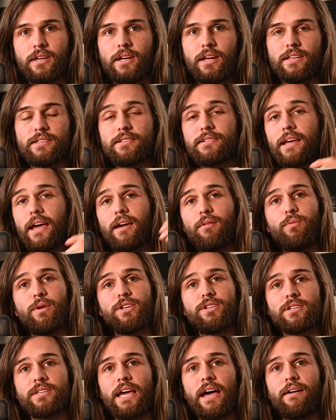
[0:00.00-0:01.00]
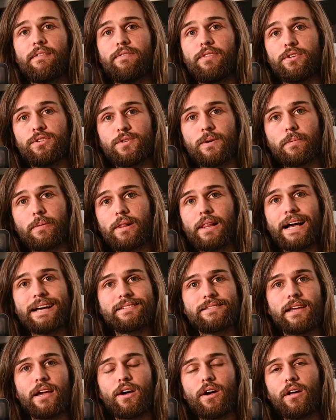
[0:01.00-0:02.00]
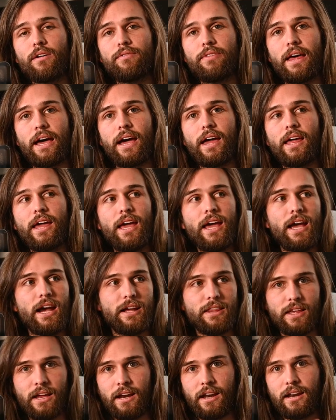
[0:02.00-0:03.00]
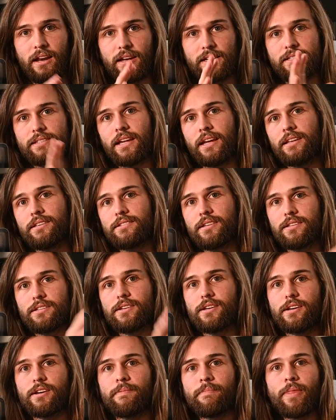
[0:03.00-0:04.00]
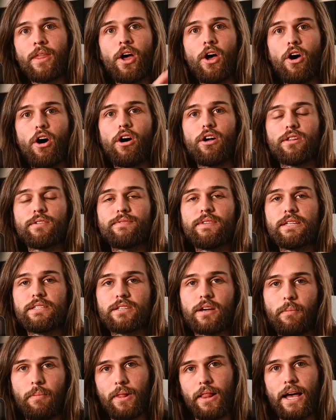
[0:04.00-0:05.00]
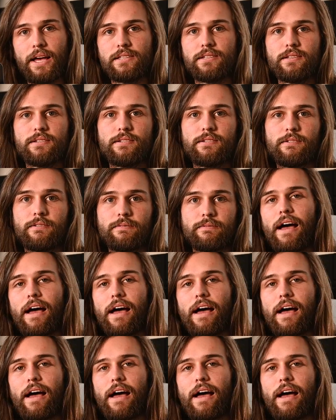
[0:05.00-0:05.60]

Instead, we just have the superclass say all of that, and then it extends into all of these subclasses.